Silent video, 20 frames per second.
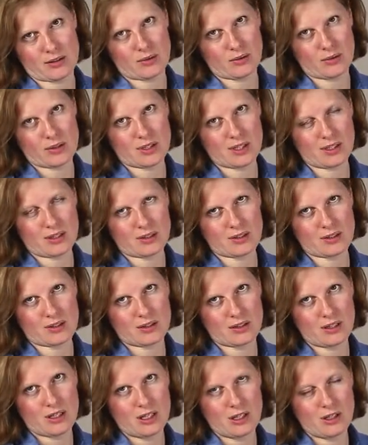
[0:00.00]
So
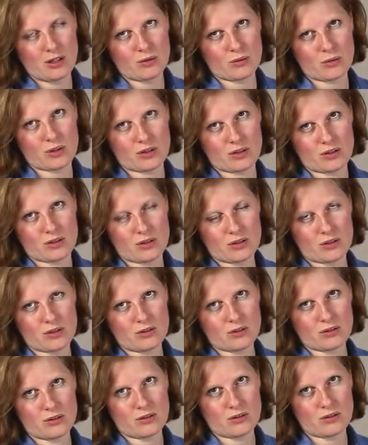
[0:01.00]
6 with the
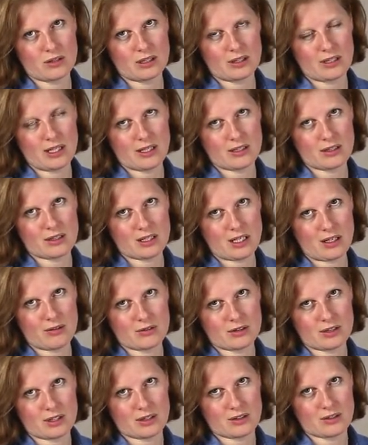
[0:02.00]
2 lines
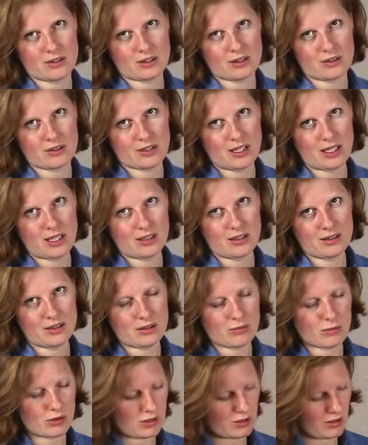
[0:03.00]
after it is 6
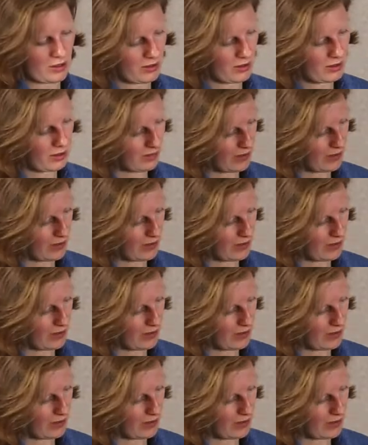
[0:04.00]
seconds, which is also